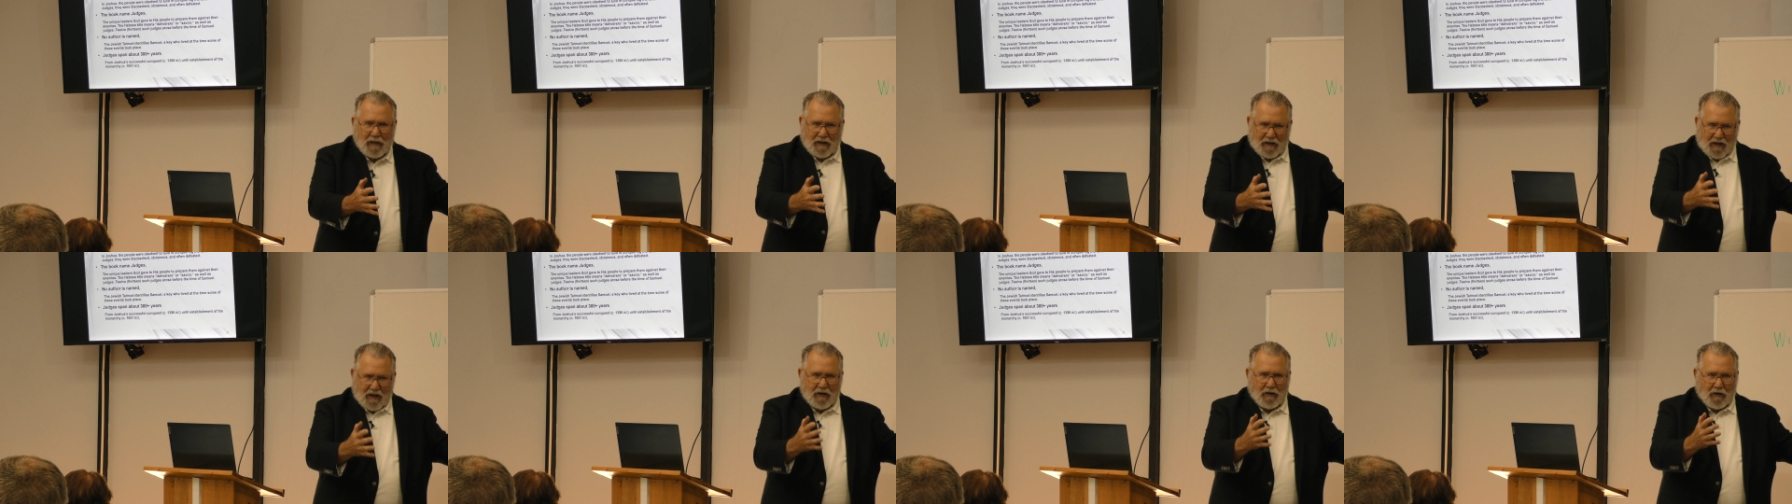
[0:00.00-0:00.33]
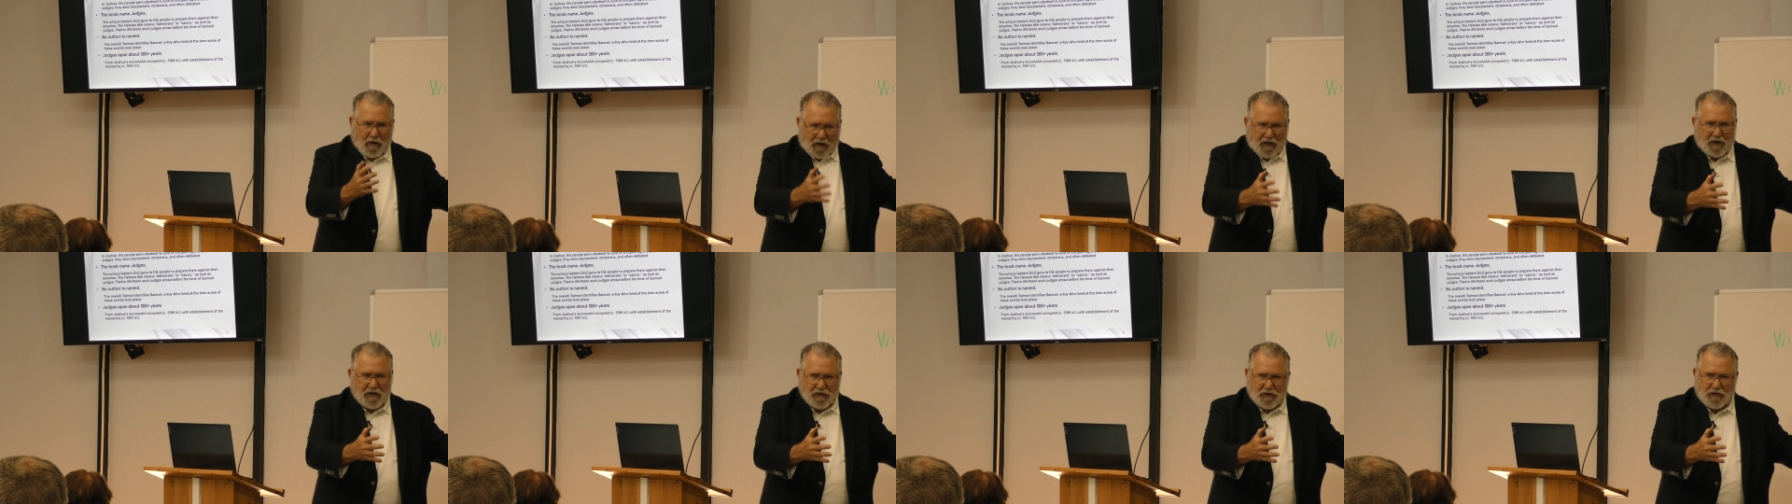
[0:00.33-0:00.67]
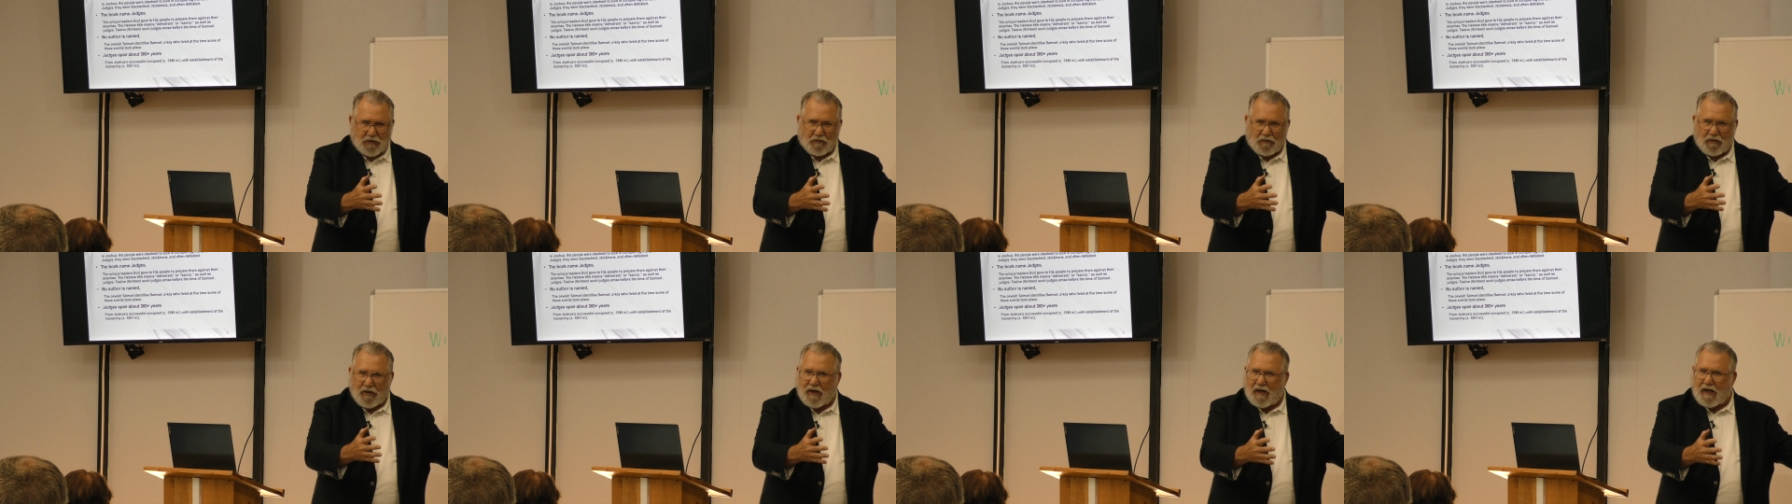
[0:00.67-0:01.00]
in our
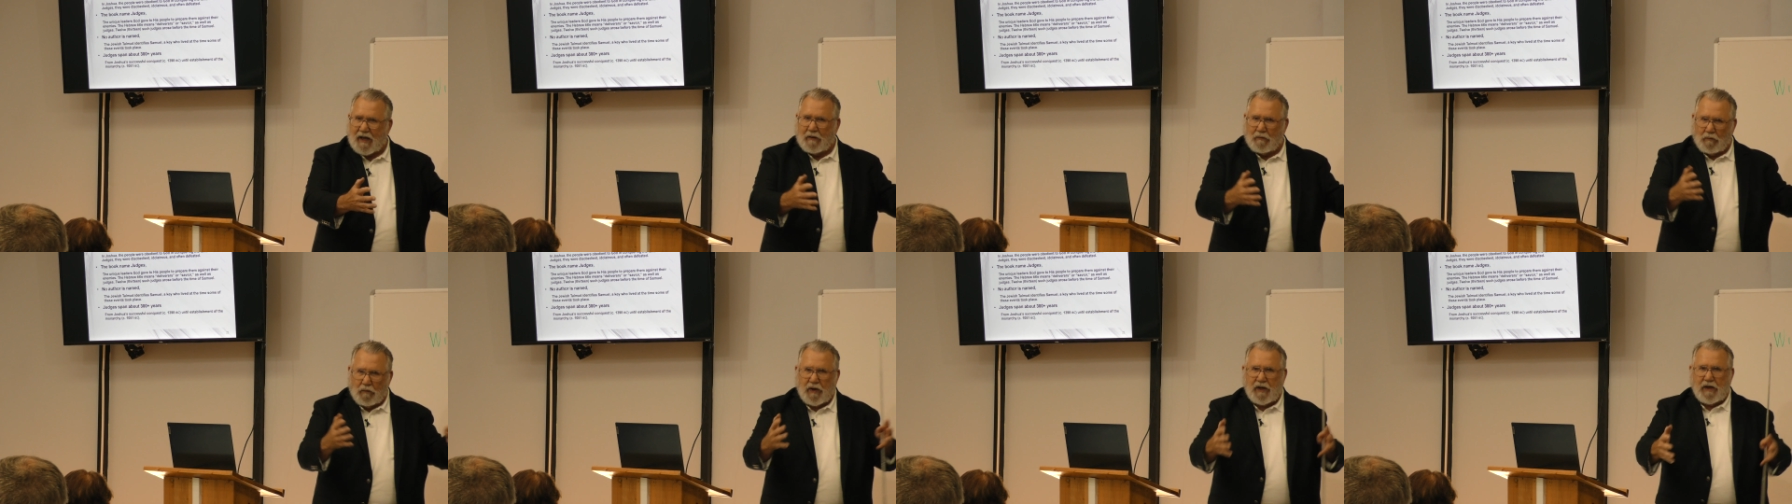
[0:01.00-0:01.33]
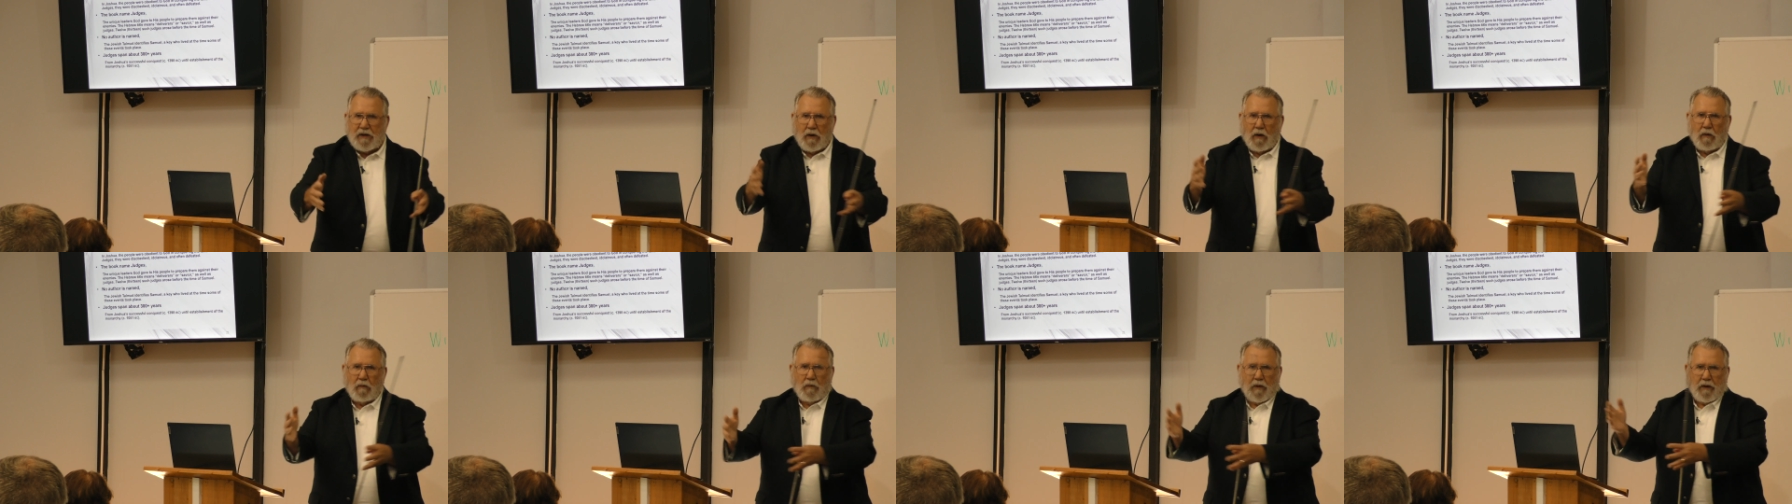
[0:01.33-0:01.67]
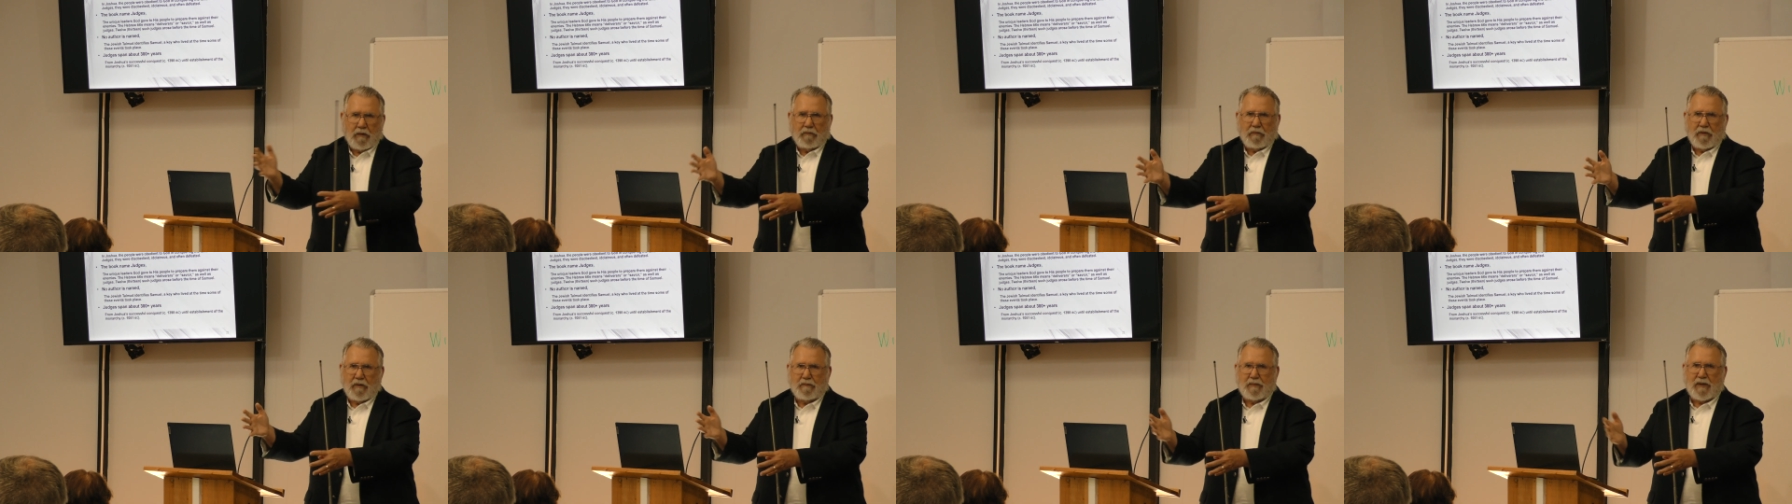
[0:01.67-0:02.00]
history, and we don't want
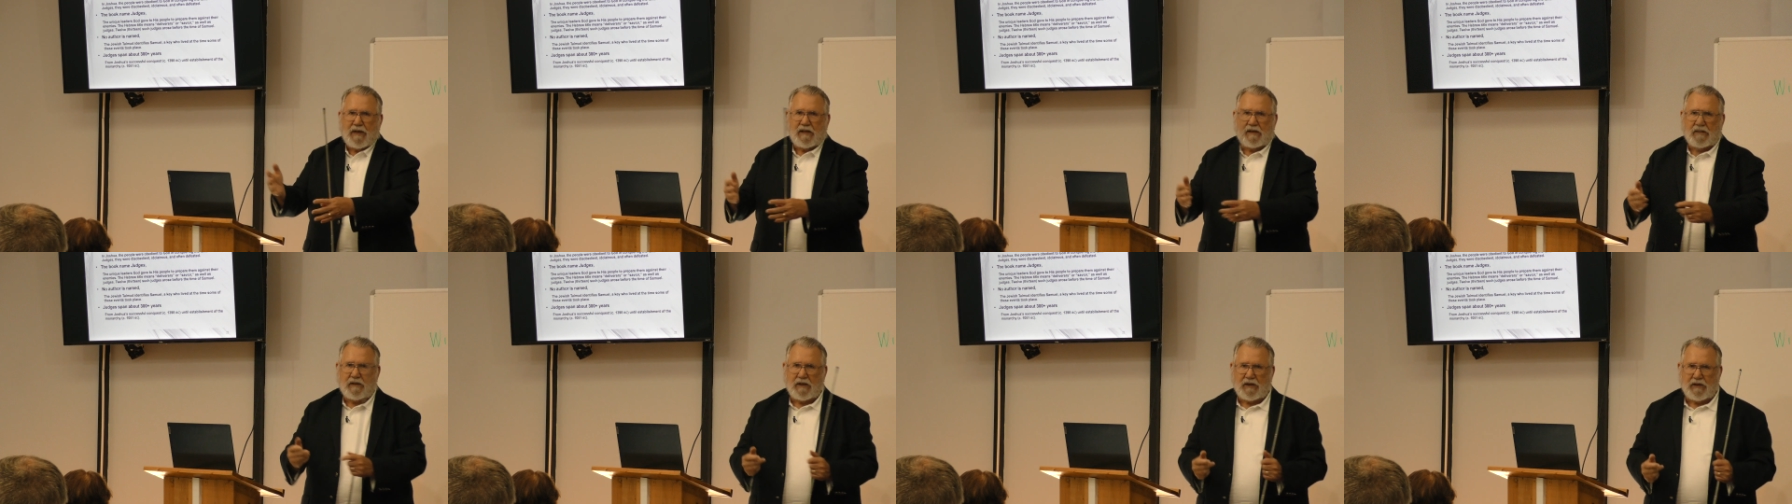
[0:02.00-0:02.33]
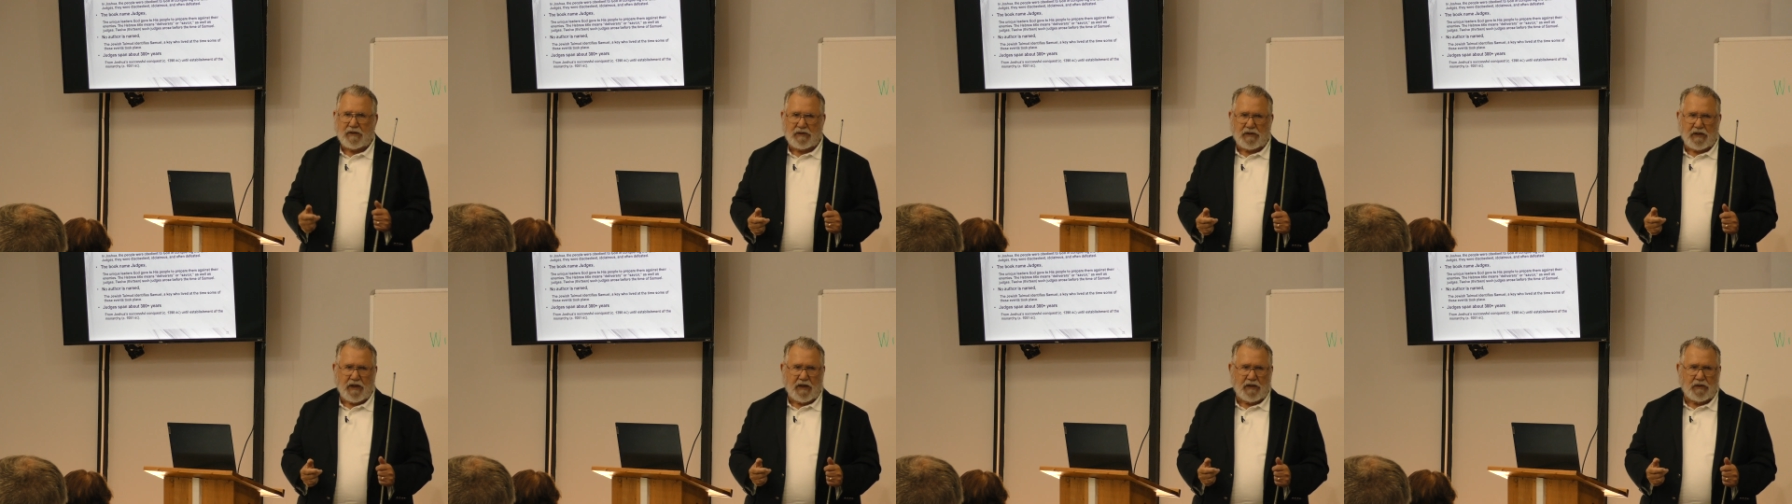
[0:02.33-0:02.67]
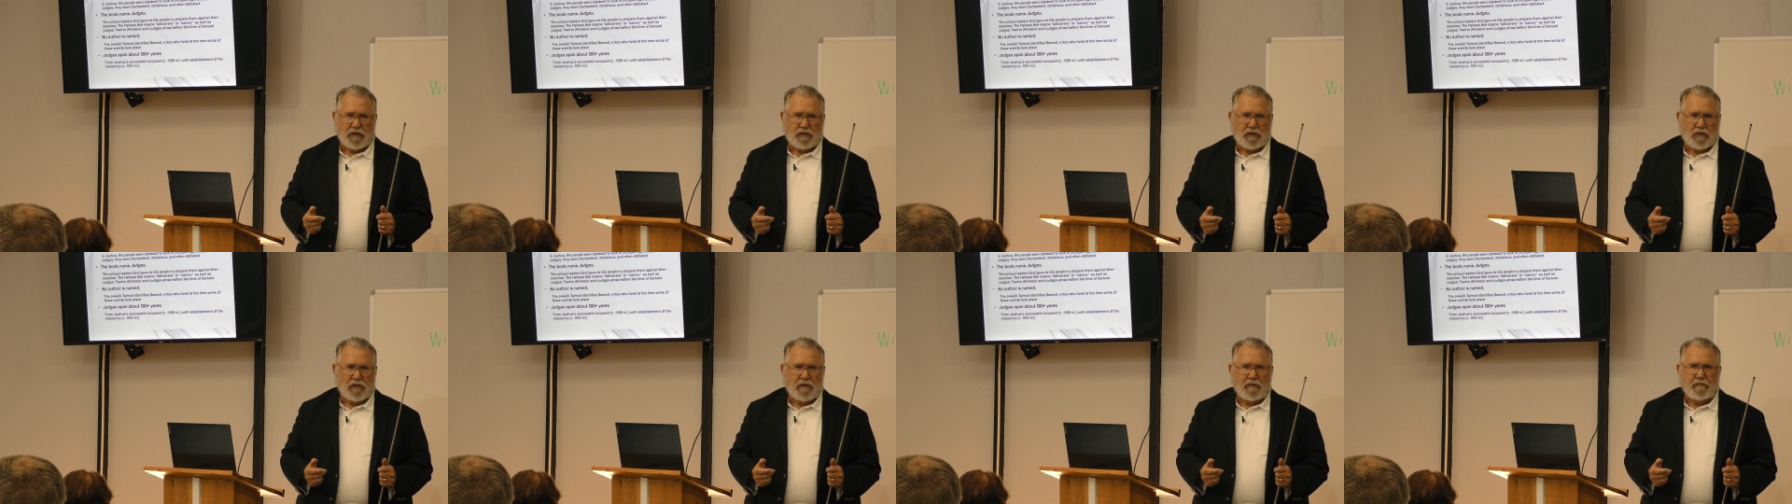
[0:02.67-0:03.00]
to repeat these
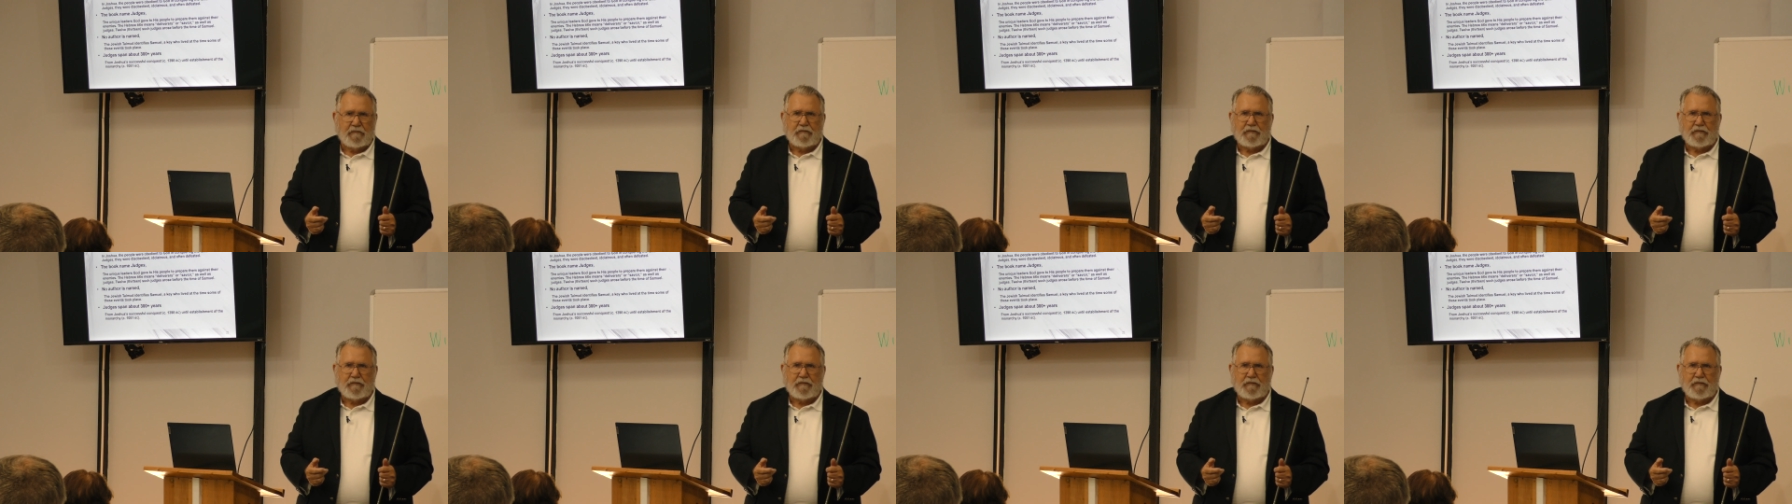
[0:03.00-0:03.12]
things.